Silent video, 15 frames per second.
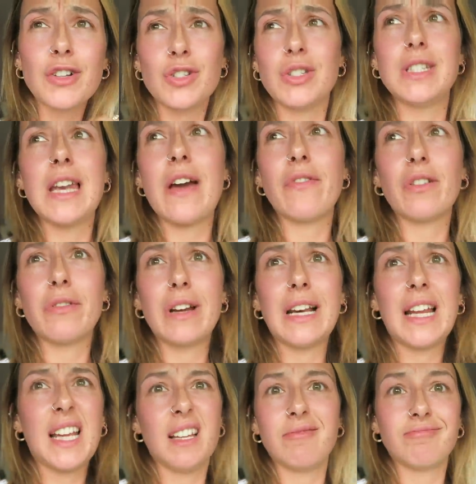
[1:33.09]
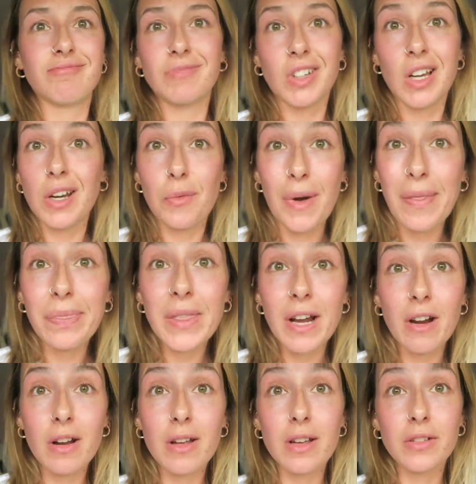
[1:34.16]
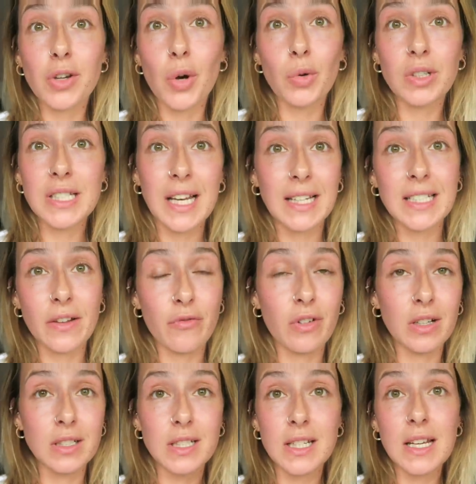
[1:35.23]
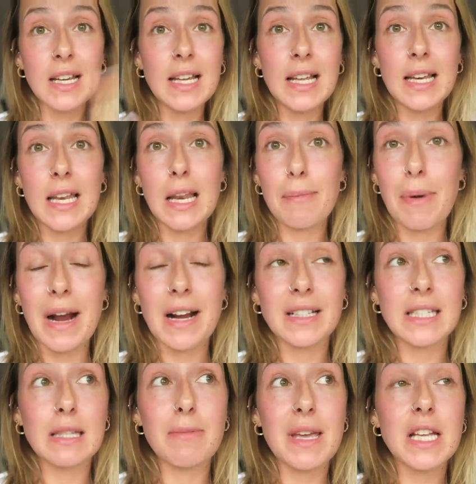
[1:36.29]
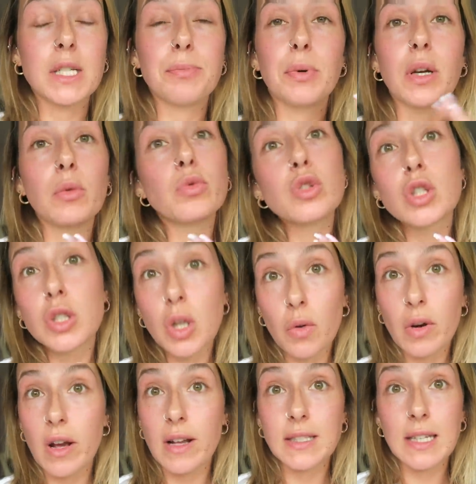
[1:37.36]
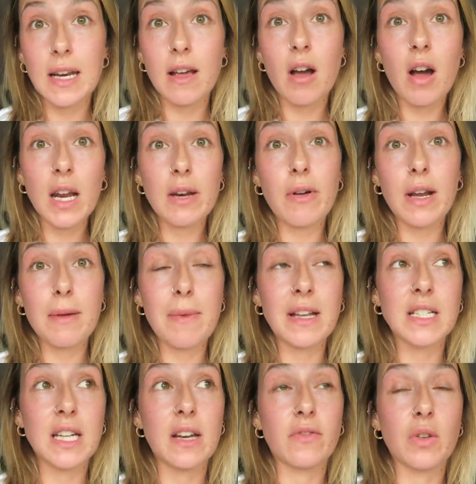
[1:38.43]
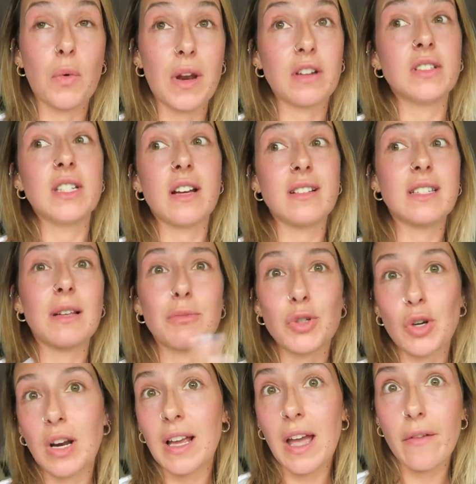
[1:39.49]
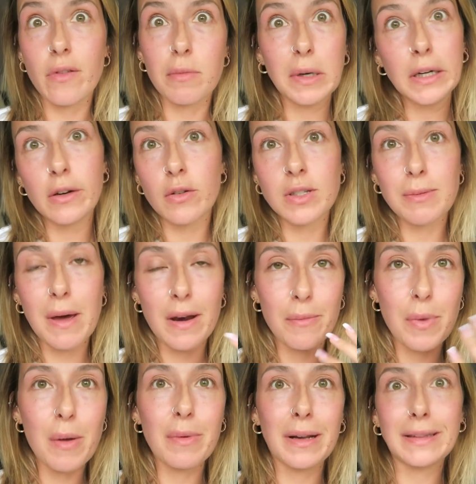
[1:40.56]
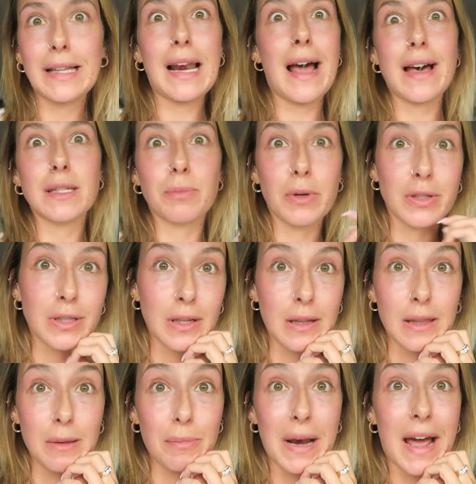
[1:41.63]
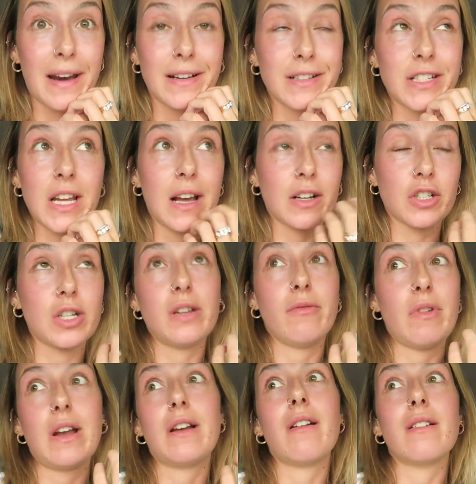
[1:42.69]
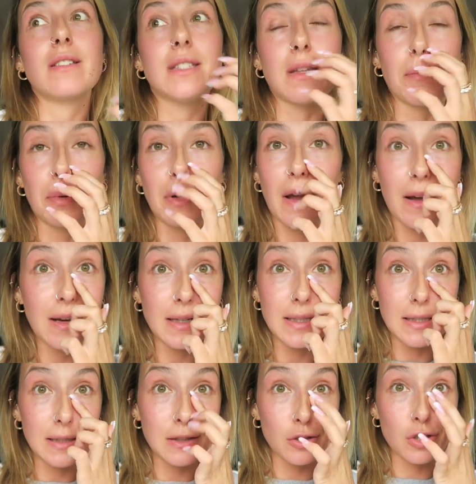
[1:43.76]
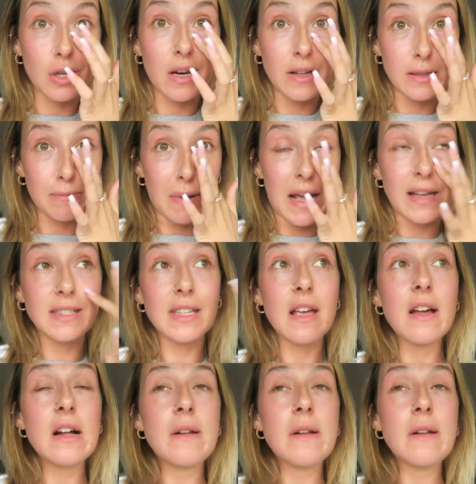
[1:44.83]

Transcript: I just never really kind of went there. You'd go to like different little parts of the beach, but it was so nice and I highly recommend it if the weather's nice. I'm sure like everybody knows about it. I'm probably like the last person on the planet to actually realise that Bull Island is such a nice place.